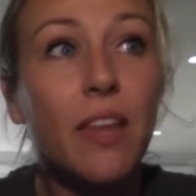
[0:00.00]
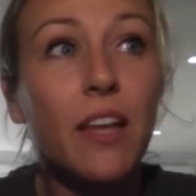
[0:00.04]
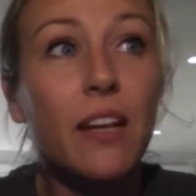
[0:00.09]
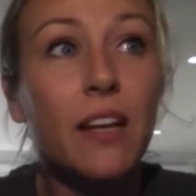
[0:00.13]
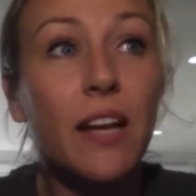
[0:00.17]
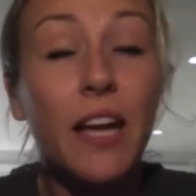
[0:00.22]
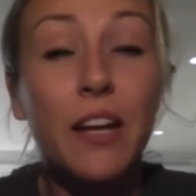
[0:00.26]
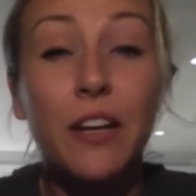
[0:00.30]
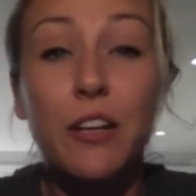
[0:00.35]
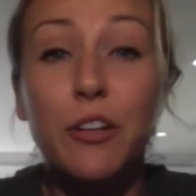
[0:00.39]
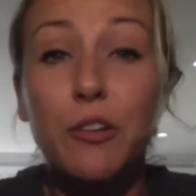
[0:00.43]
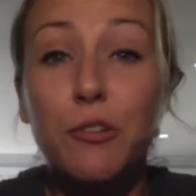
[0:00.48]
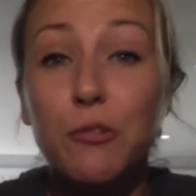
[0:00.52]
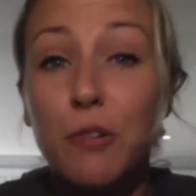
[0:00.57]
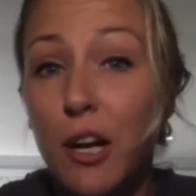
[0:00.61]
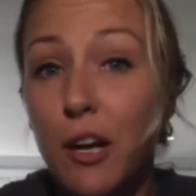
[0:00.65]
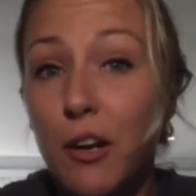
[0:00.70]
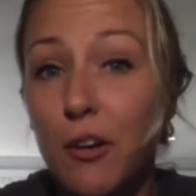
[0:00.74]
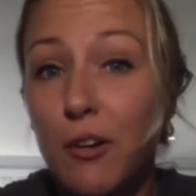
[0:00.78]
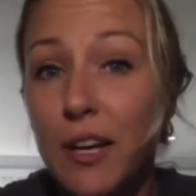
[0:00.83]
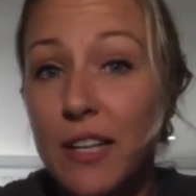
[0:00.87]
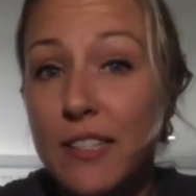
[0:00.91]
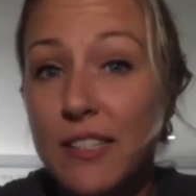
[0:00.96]
kind of
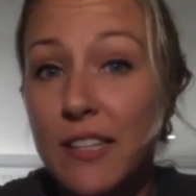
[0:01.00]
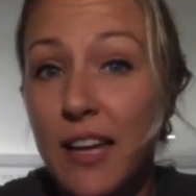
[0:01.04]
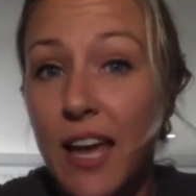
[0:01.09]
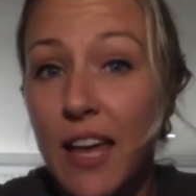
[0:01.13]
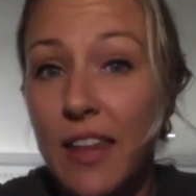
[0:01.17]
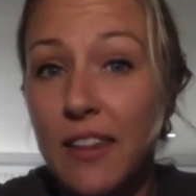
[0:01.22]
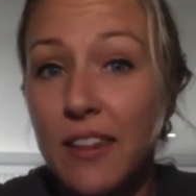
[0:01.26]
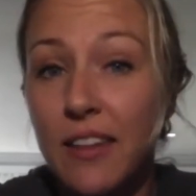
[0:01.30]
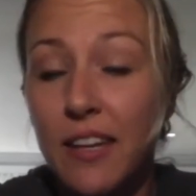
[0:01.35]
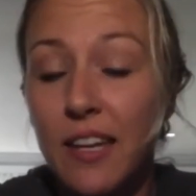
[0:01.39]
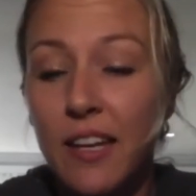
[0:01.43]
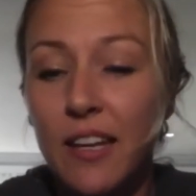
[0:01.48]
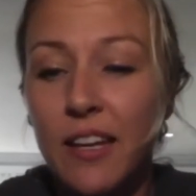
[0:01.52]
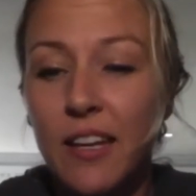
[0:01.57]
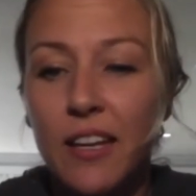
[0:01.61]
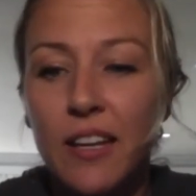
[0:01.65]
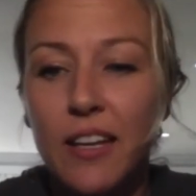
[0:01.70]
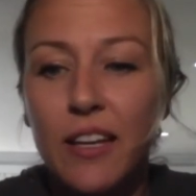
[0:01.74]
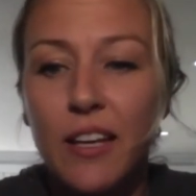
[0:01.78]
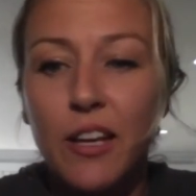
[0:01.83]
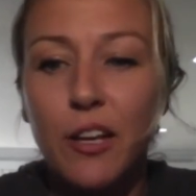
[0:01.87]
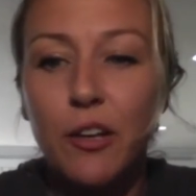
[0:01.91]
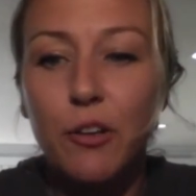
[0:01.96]
grow as an athlete,
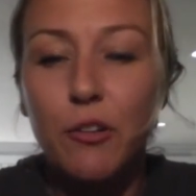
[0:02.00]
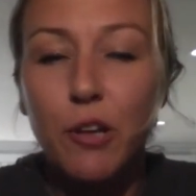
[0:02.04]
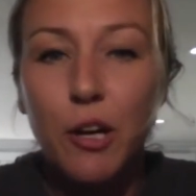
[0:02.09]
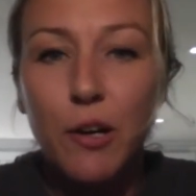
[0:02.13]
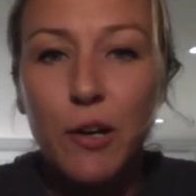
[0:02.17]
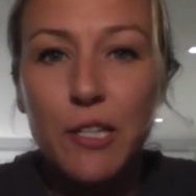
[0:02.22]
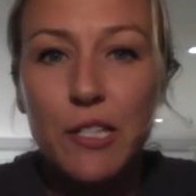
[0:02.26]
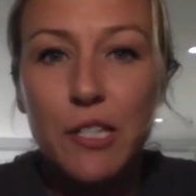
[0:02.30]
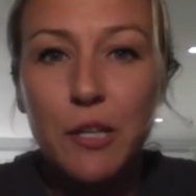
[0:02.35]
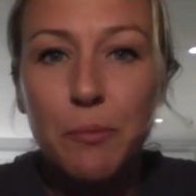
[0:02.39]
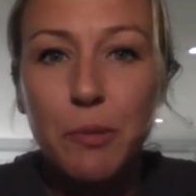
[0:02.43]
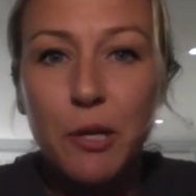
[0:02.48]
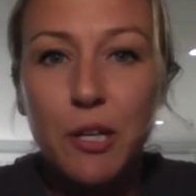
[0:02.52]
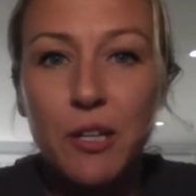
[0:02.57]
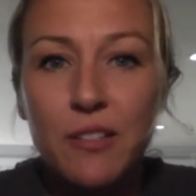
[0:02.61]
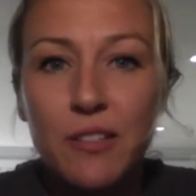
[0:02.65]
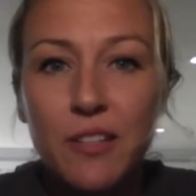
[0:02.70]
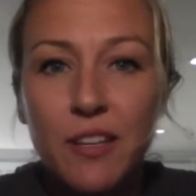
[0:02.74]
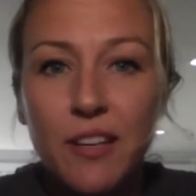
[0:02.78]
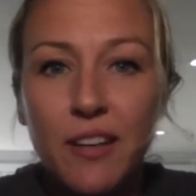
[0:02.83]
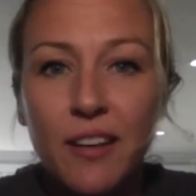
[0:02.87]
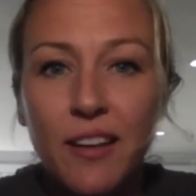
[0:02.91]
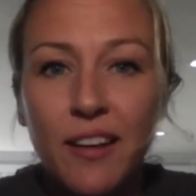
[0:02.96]
grow as a
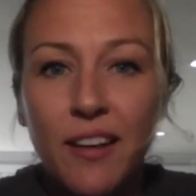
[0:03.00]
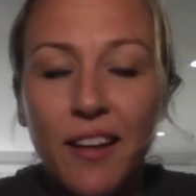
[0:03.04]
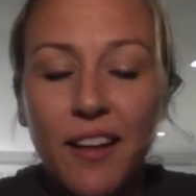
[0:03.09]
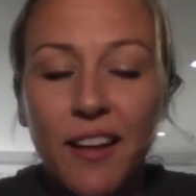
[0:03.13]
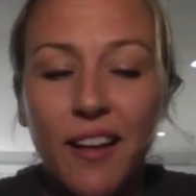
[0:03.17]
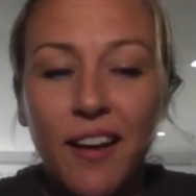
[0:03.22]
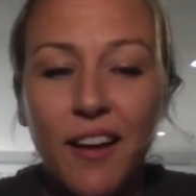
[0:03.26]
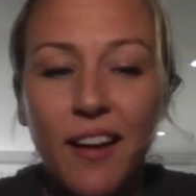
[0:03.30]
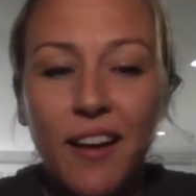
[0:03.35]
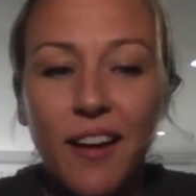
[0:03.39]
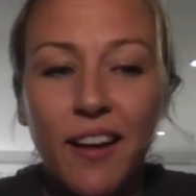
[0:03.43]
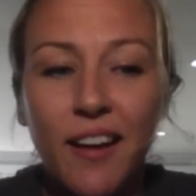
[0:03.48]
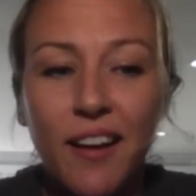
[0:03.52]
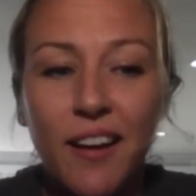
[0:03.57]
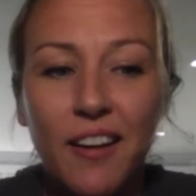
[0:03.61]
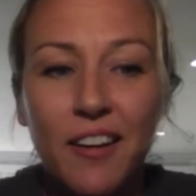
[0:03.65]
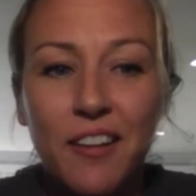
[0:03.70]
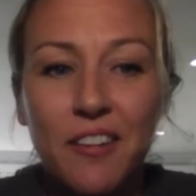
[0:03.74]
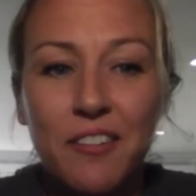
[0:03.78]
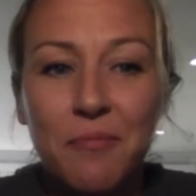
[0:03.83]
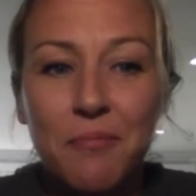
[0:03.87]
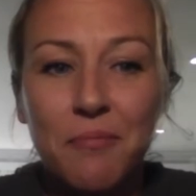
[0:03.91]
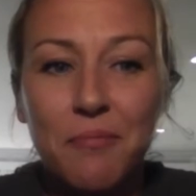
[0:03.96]
person,
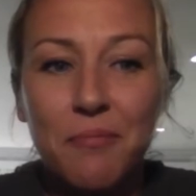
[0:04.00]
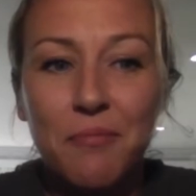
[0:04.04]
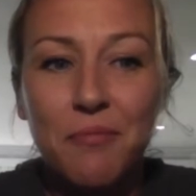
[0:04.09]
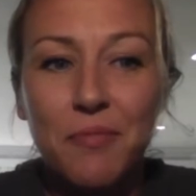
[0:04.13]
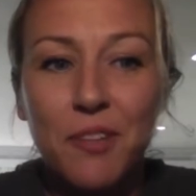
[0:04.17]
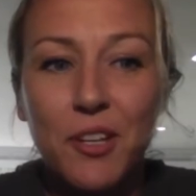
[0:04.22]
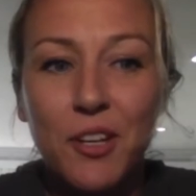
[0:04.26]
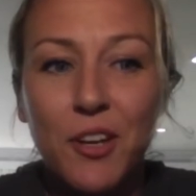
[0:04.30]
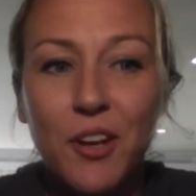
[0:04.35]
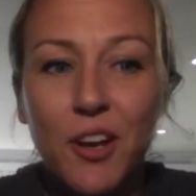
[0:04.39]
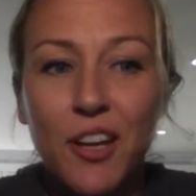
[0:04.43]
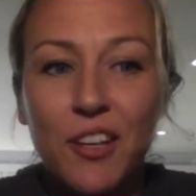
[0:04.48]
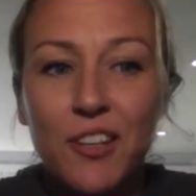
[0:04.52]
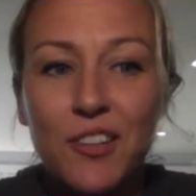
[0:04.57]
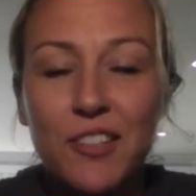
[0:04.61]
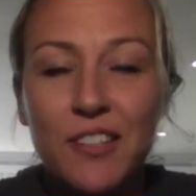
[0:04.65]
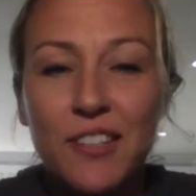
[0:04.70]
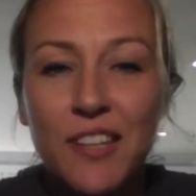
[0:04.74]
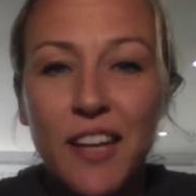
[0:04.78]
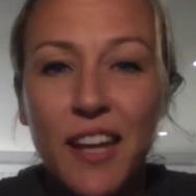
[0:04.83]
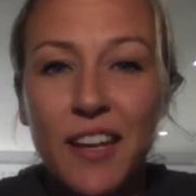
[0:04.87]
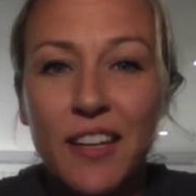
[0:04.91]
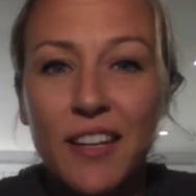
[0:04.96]

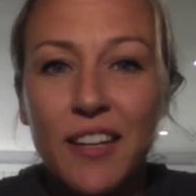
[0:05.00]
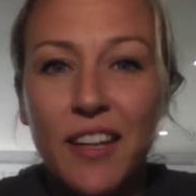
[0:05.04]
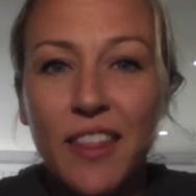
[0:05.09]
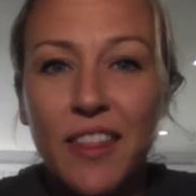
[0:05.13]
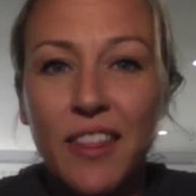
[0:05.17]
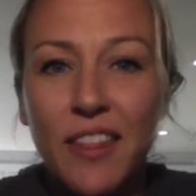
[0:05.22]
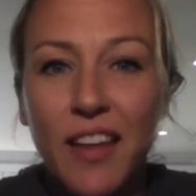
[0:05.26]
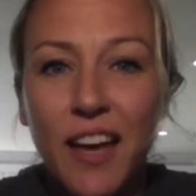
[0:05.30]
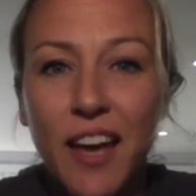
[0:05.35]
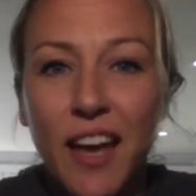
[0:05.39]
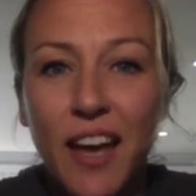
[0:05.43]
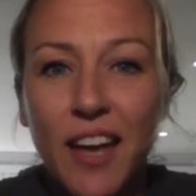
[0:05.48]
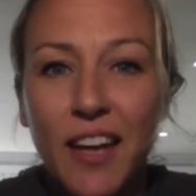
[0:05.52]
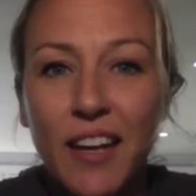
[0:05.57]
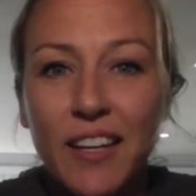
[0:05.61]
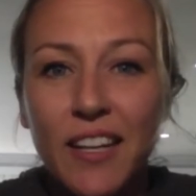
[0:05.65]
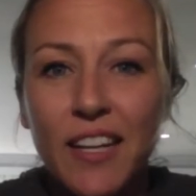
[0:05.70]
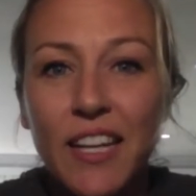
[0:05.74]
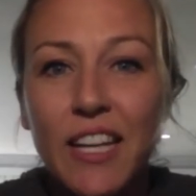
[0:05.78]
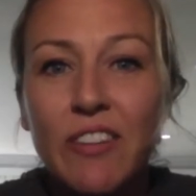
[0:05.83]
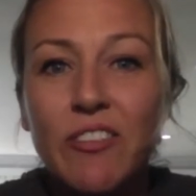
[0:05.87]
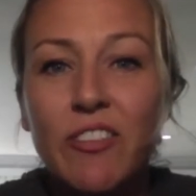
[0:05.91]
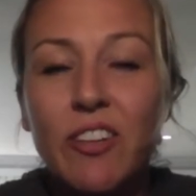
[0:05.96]
understanding that
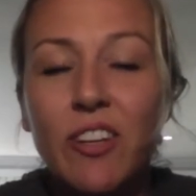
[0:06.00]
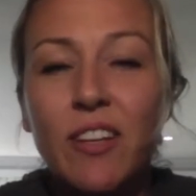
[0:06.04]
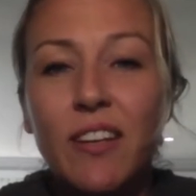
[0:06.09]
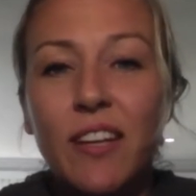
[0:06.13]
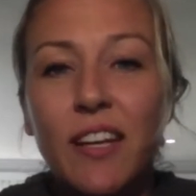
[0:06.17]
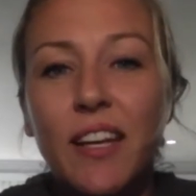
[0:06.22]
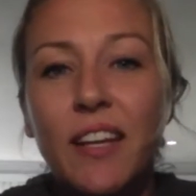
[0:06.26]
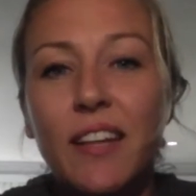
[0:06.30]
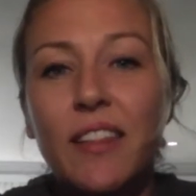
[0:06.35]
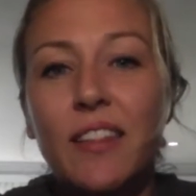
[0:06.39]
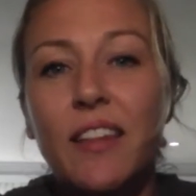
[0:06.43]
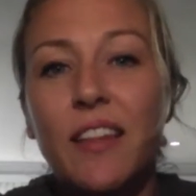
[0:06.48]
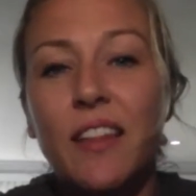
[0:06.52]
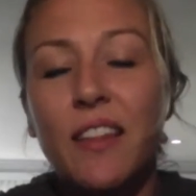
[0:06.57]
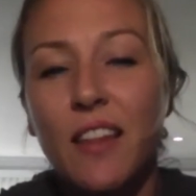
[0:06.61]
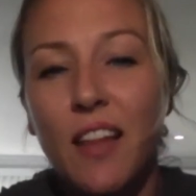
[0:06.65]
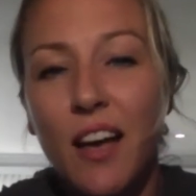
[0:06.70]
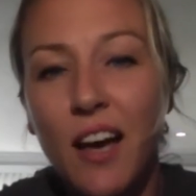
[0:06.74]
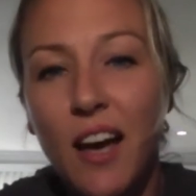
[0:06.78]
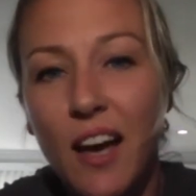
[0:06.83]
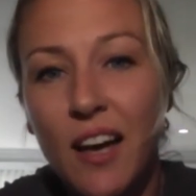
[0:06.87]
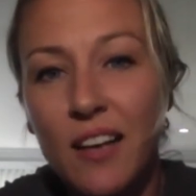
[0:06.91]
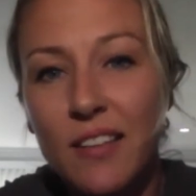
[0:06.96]
even in the
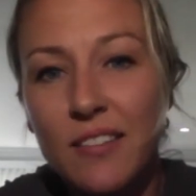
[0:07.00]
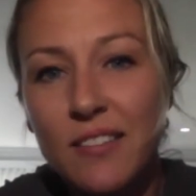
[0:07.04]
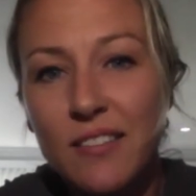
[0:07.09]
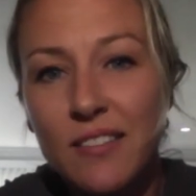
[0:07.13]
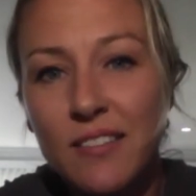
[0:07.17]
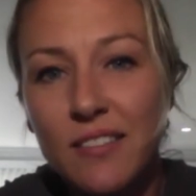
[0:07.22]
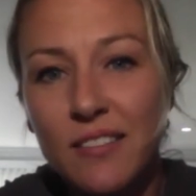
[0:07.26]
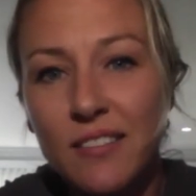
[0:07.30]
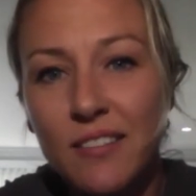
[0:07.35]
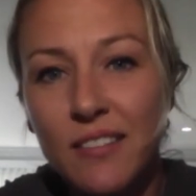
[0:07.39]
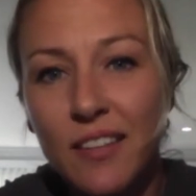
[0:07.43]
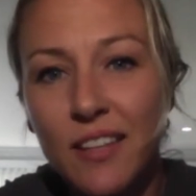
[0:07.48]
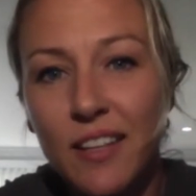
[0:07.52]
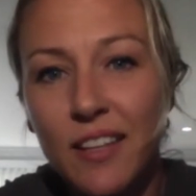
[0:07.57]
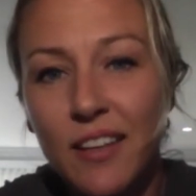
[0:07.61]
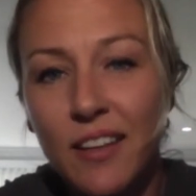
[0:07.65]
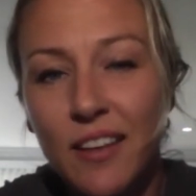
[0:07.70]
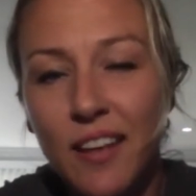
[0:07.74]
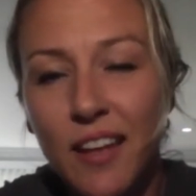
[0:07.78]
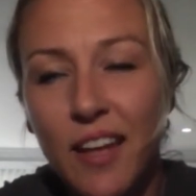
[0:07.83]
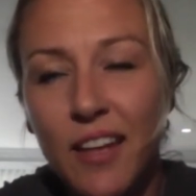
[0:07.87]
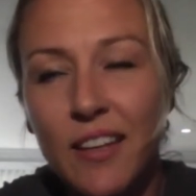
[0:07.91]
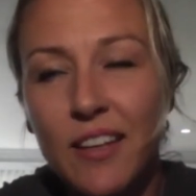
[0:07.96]
loss,
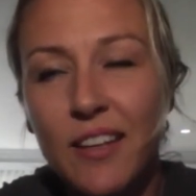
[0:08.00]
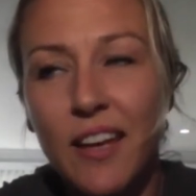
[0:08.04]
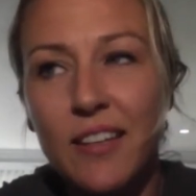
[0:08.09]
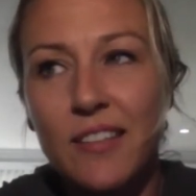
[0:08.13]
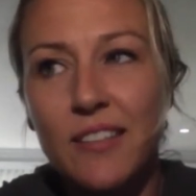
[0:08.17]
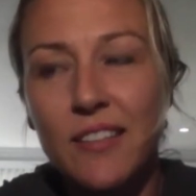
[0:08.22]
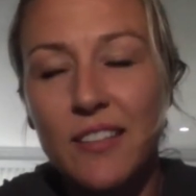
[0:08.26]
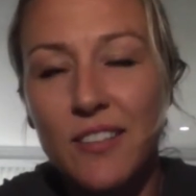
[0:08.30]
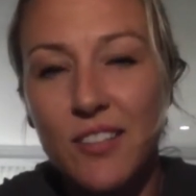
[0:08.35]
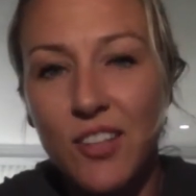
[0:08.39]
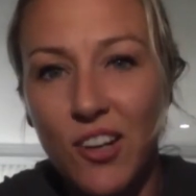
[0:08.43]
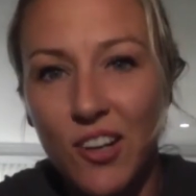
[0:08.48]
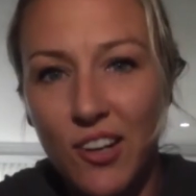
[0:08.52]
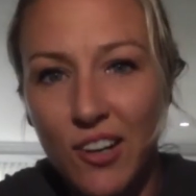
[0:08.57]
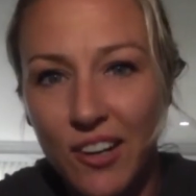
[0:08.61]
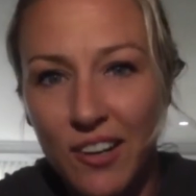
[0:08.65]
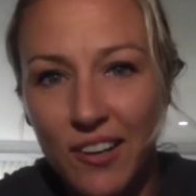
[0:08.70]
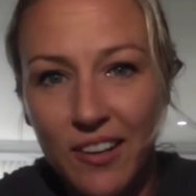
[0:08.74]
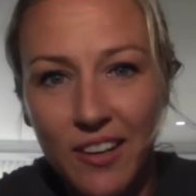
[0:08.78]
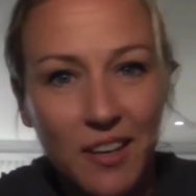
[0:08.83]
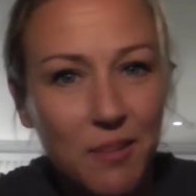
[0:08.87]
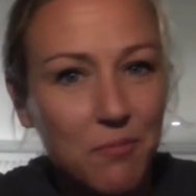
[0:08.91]
and yes, it's hard.